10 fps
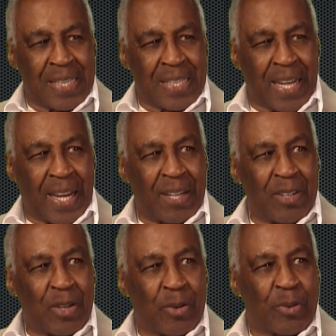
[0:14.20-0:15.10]
I
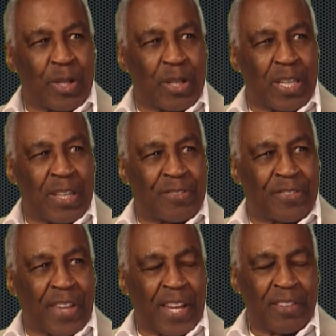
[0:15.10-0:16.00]
don't know, and it
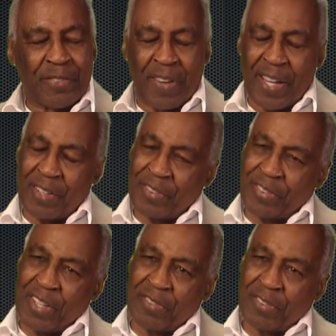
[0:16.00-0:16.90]
satisfied a
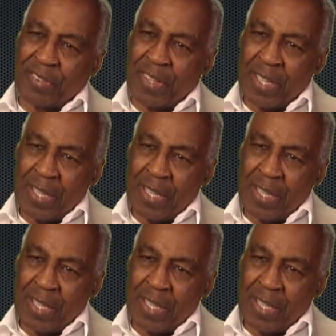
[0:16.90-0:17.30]
sense,